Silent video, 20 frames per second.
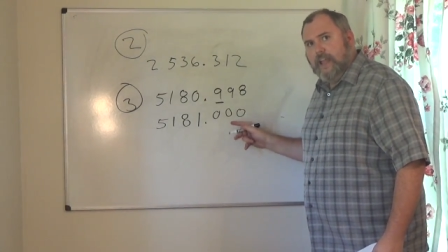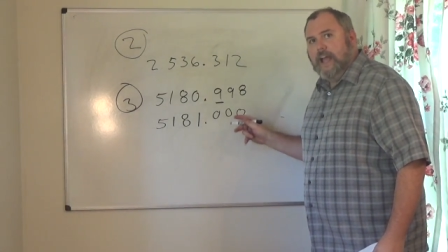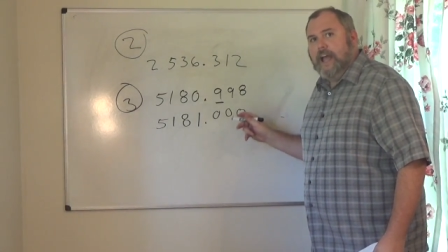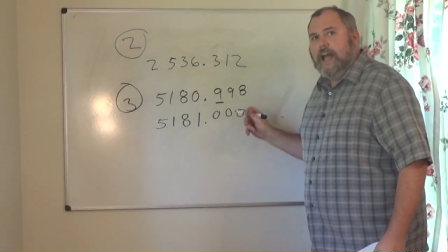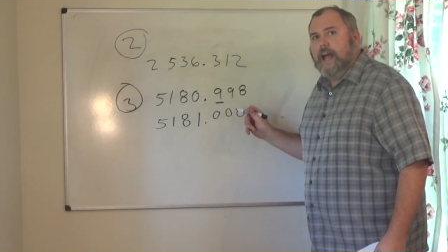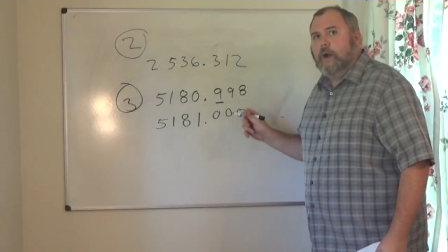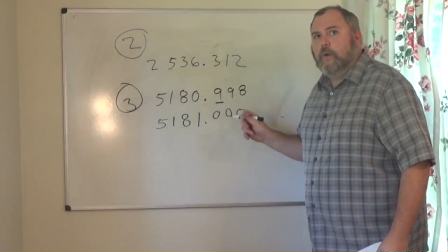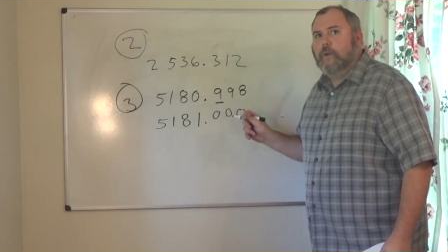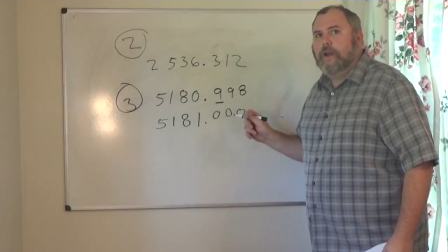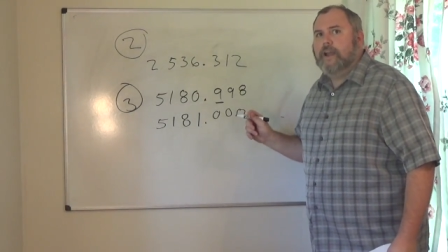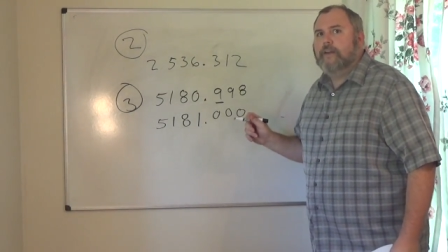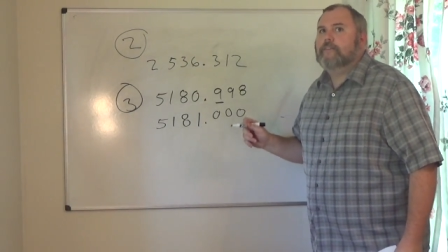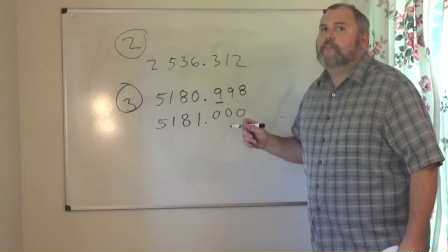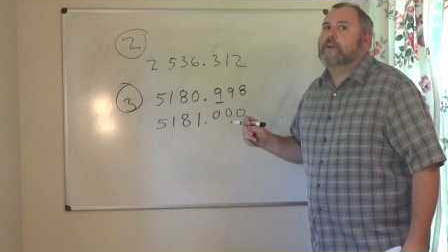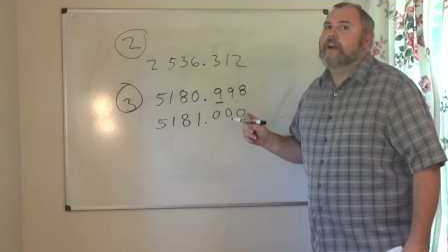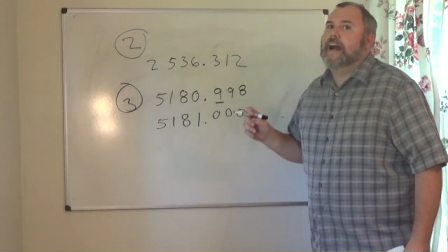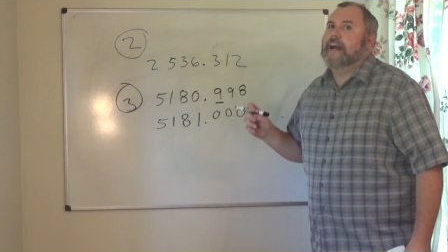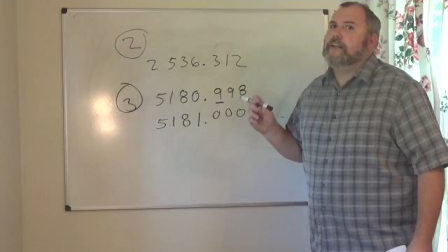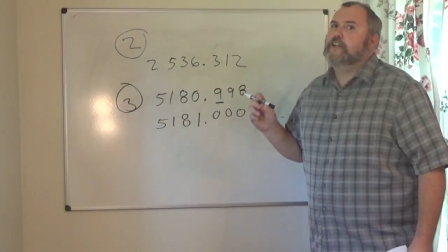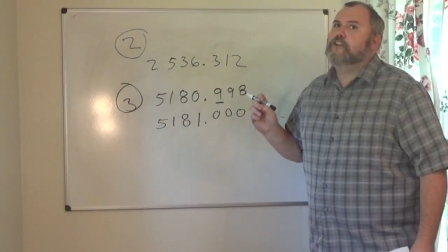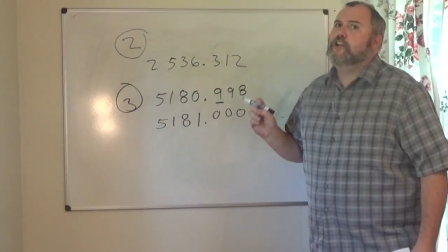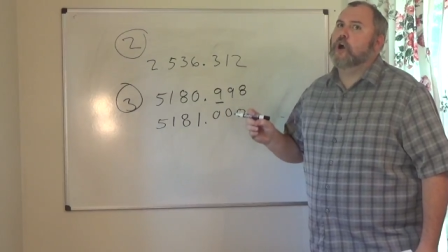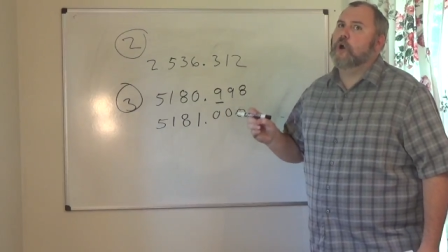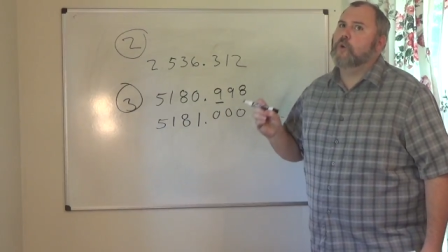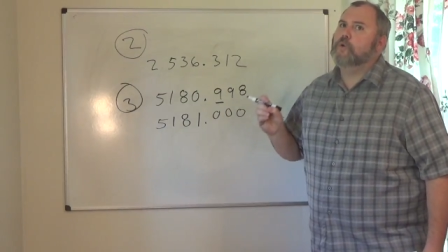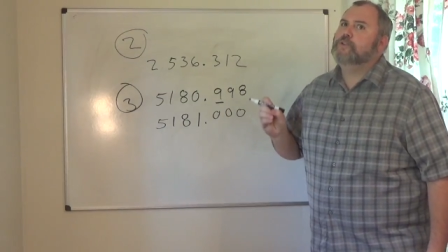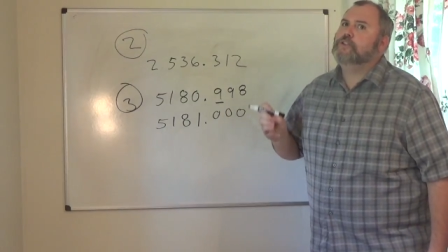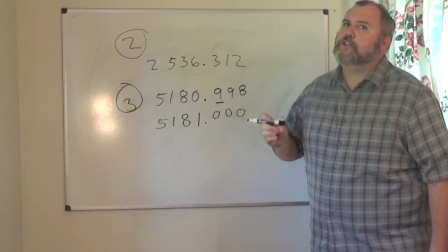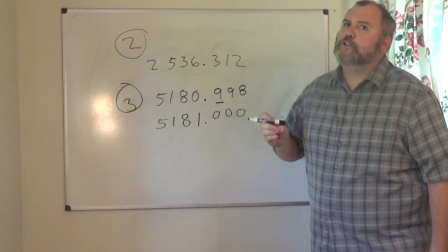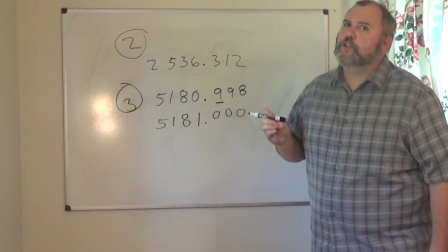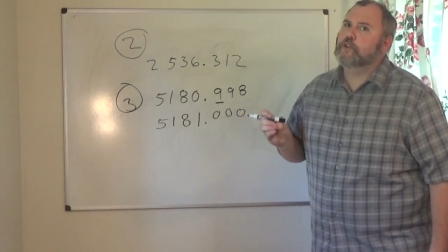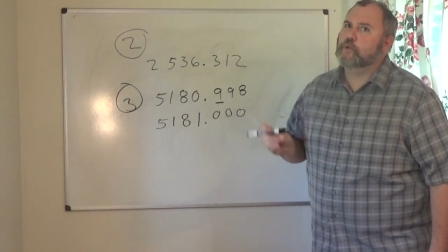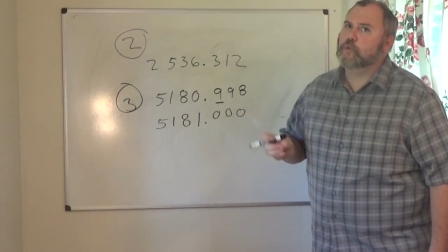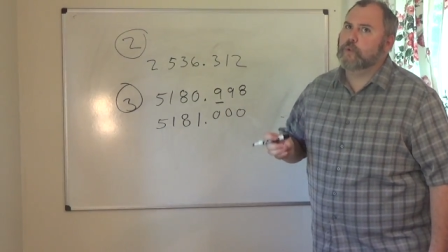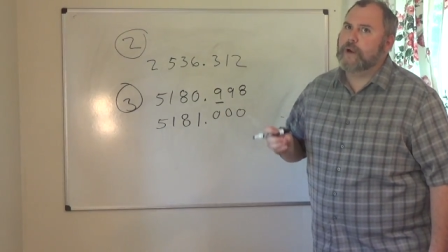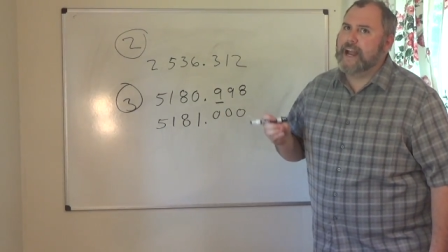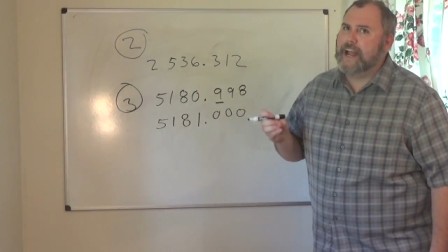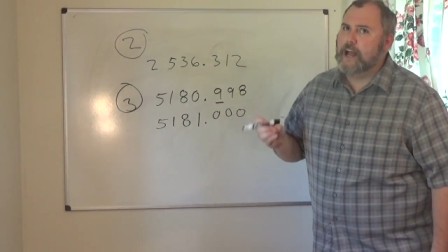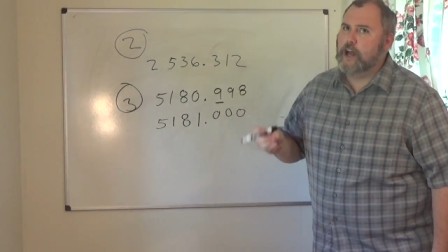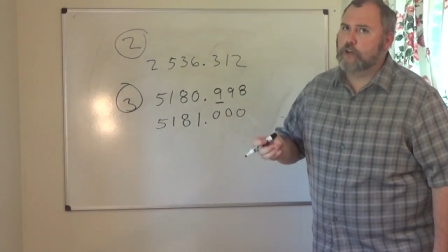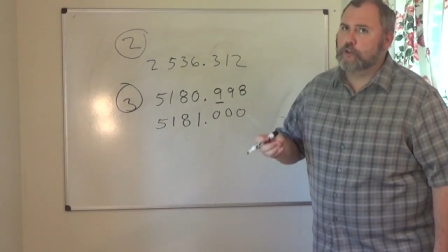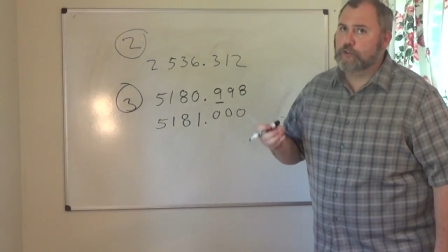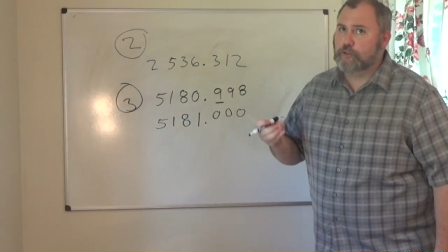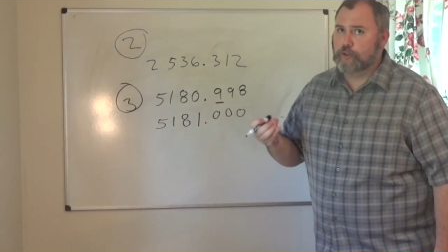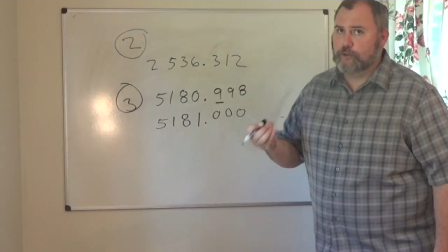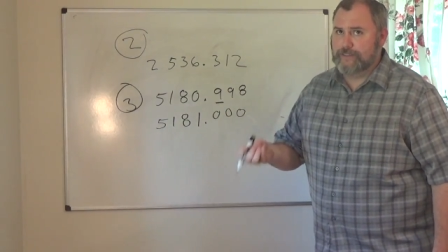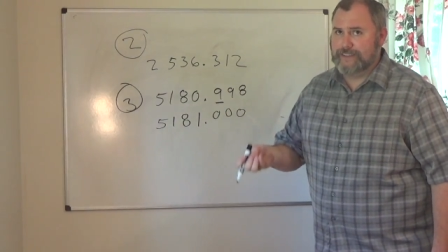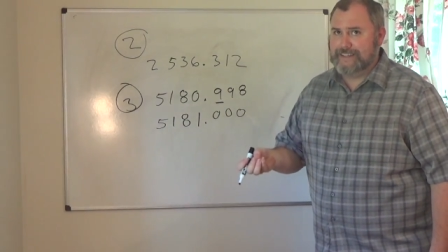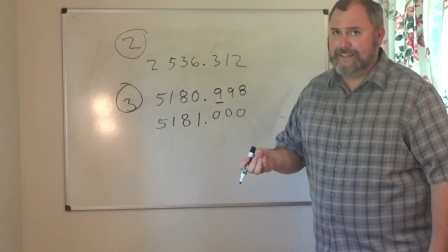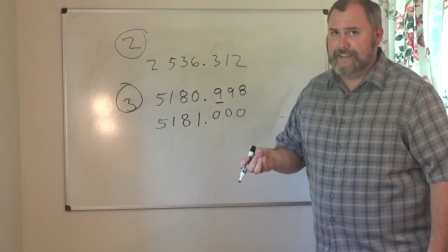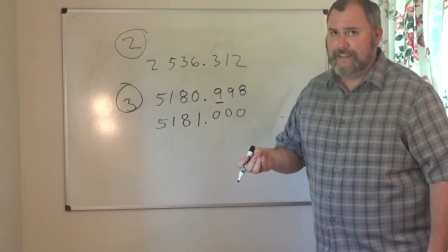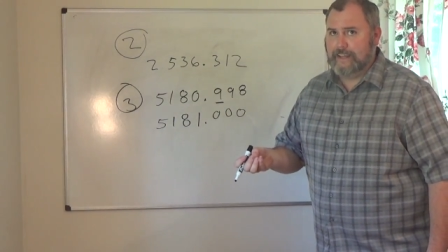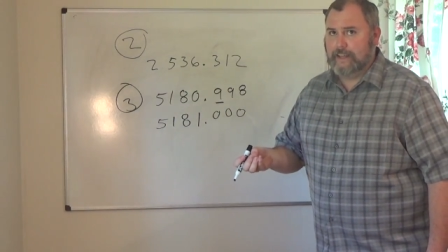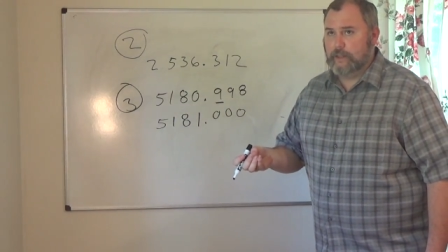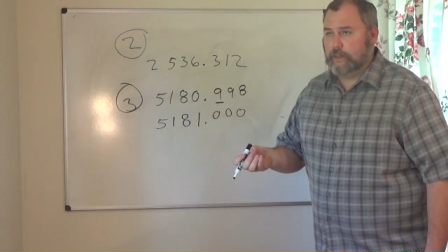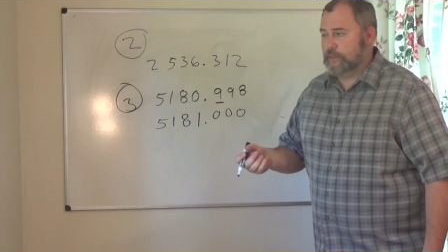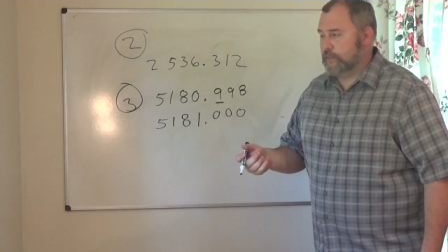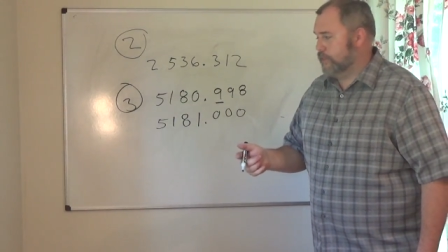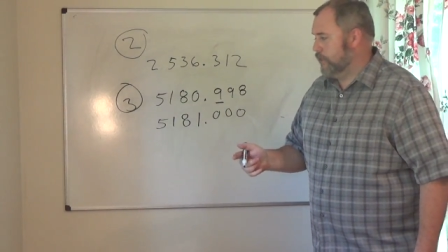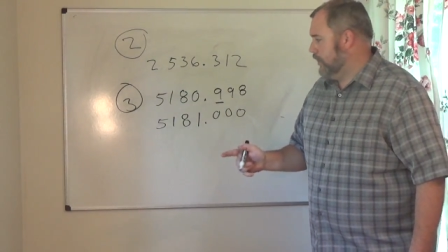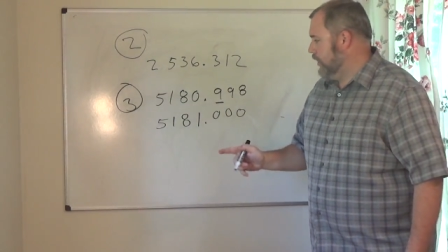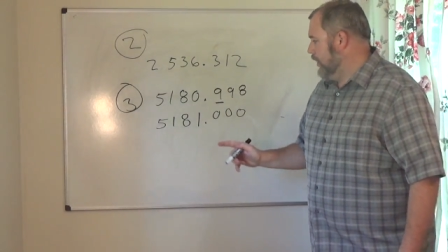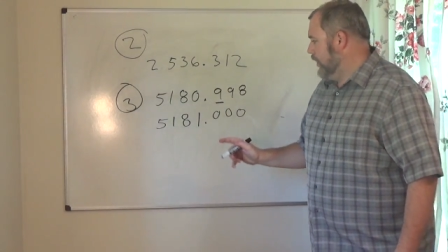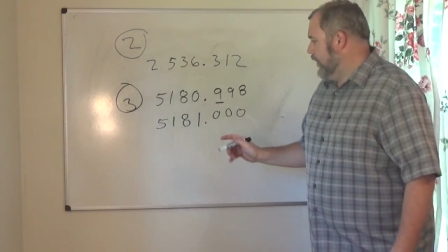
However, I told you to round to the tenth.